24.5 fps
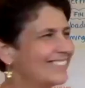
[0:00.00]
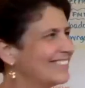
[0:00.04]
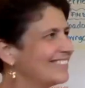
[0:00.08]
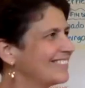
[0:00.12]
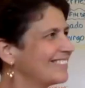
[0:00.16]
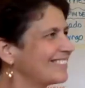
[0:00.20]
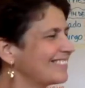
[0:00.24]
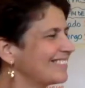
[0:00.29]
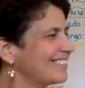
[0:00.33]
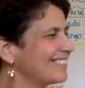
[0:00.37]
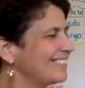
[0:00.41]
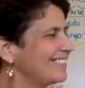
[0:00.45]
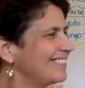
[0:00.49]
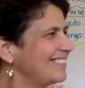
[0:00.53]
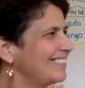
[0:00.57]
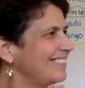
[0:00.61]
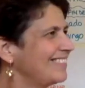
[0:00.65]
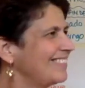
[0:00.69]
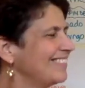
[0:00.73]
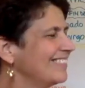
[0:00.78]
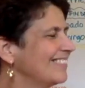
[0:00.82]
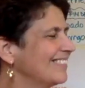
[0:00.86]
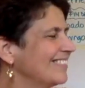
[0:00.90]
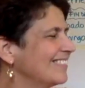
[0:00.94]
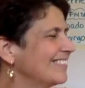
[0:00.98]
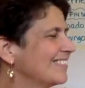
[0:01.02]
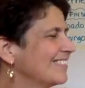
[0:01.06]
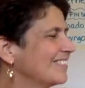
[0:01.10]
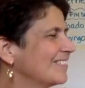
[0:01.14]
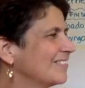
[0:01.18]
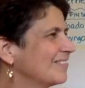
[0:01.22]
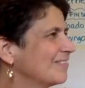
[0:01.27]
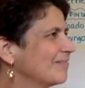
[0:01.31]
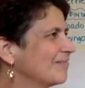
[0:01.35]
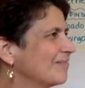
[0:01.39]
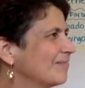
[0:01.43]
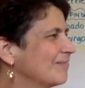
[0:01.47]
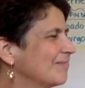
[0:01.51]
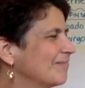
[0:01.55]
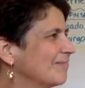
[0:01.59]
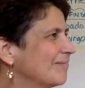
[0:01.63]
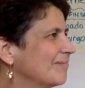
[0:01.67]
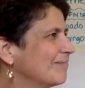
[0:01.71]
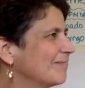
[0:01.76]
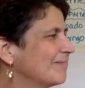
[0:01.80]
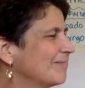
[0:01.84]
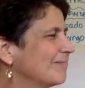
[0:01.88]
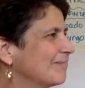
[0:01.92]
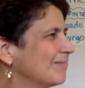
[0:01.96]

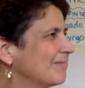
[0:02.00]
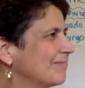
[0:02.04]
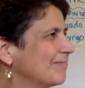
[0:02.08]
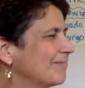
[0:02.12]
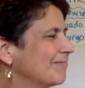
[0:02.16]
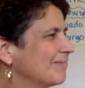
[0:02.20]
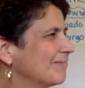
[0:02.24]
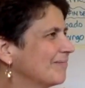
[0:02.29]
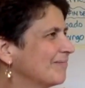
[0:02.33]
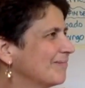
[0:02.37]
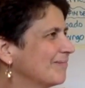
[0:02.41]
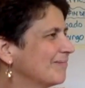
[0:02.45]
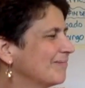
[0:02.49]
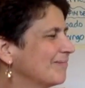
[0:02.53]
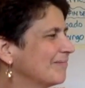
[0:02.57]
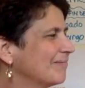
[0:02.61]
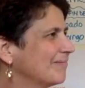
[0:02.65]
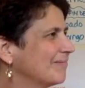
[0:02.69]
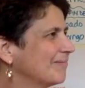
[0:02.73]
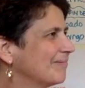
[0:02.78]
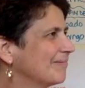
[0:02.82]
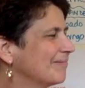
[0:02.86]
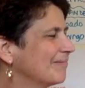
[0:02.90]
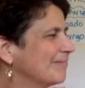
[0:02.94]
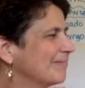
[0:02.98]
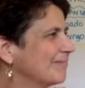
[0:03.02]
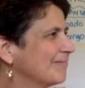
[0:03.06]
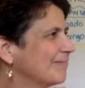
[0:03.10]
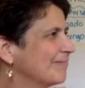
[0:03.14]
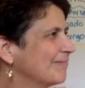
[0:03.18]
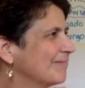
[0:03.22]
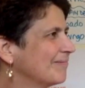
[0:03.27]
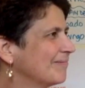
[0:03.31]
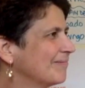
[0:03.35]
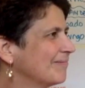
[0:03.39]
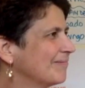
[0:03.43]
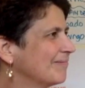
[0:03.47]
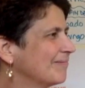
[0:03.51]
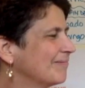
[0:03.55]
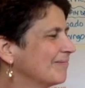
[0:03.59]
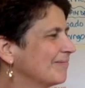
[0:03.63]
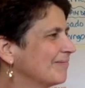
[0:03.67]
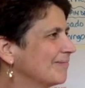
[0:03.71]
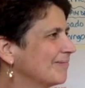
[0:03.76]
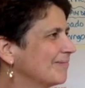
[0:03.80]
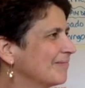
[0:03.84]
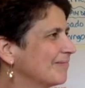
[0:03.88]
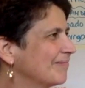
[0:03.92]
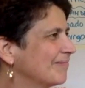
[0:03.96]

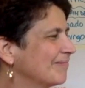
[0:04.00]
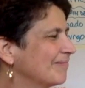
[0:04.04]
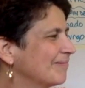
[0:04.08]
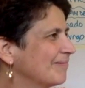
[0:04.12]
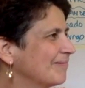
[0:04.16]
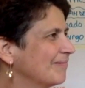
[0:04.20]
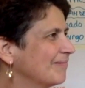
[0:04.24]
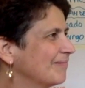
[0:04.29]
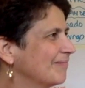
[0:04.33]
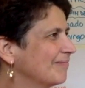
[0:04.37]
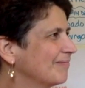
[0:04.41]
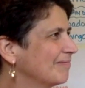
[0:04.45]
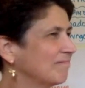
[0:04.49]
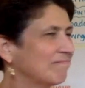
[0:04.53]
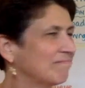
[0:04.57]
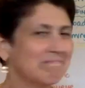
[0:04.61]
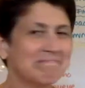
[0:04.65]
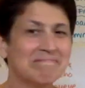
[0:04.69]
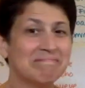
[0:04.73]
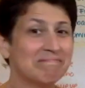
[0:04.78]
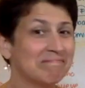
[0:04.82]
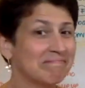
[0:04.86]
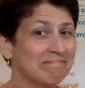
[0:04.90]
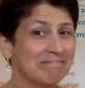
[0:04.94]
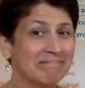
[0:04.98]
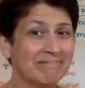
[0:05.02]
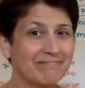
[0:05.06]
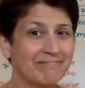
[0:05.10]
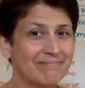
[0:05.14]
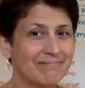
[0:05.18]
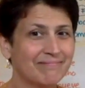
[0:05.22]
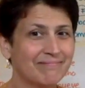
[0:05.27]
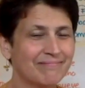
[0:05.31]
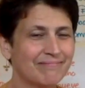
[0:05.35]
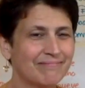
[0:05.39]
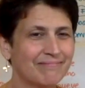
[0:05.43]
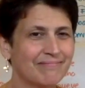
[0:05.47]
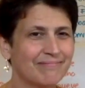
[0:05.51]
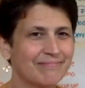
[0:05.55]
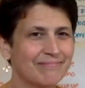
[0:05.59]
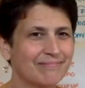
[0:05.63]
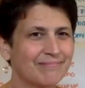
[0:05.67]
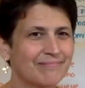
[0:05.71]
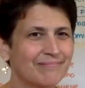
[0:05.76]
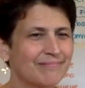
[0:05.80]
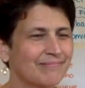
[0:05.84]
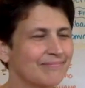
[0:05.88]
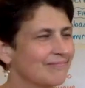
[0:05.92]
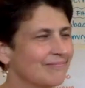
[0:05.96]

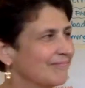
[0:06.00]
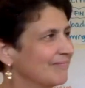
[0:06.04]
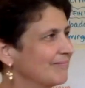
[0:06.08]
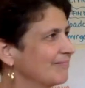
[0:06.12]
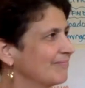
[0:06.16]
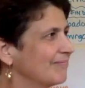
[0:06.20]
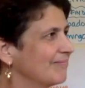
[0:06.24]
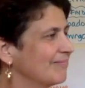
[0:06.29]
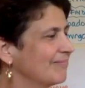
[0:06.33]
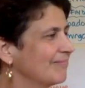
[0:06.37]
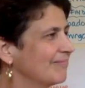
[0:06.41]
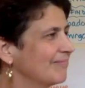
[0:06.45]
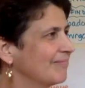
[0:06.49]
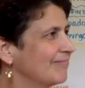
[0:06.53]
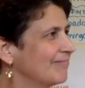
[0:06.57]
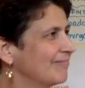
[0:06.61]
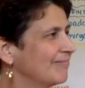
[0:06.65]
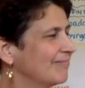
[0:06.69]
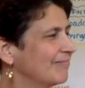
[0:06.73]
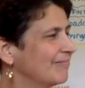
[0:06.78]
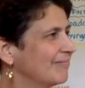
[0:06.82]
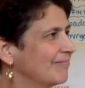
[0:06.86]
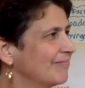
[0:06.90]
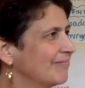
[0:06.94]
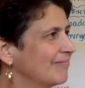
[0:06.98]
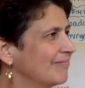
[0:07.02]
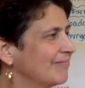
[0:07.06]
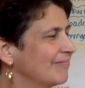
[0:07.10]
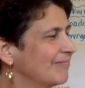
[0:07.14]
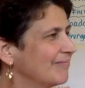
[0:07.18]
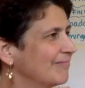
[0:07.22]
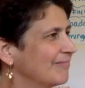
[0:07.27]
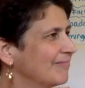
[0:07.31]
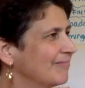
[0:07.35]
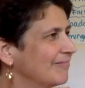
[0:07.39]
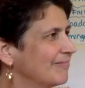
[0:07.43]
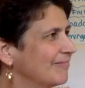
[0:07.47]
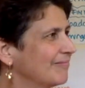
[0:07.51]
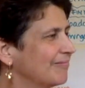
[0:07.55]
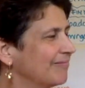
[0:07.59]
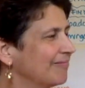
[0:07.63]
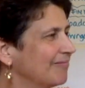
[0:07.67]
(not speaking)